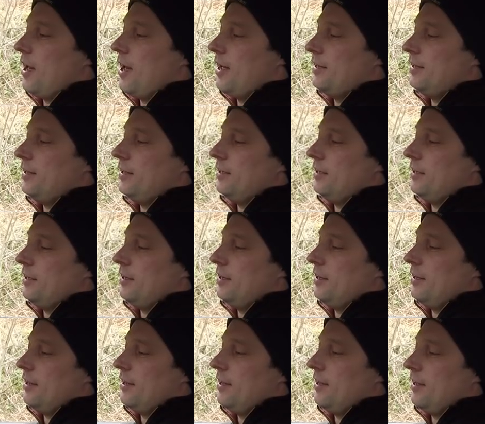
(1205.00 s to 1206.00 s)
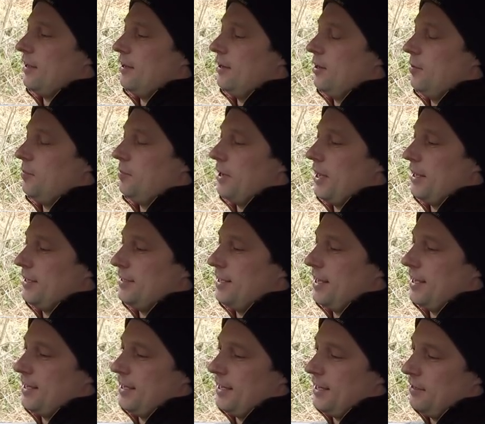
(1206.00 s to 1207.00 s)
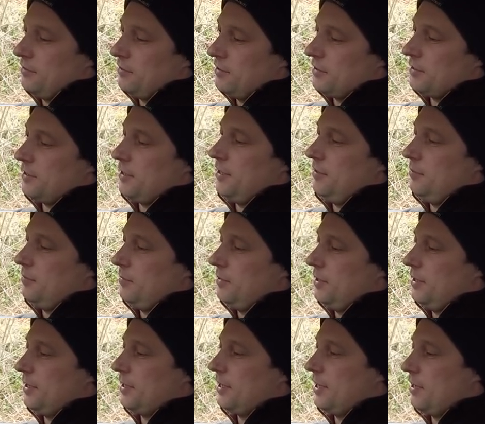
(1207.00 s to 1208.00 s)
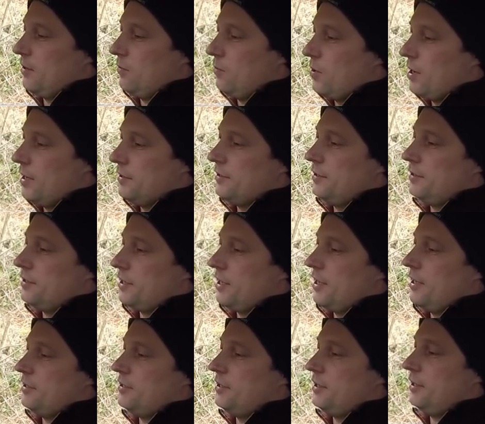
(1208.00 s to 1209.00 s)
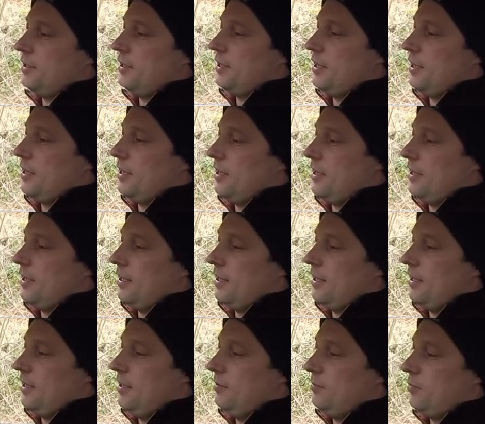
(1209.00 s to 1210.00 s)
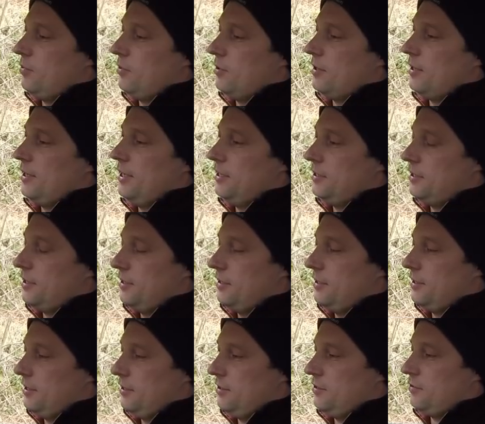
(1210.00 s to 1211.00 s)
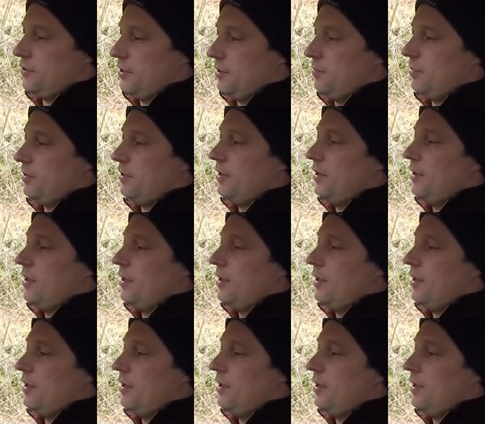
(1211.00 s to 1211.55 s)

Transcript: adding up and taking out the time while the car wasn't charging uh, in Portlaoise on this trip,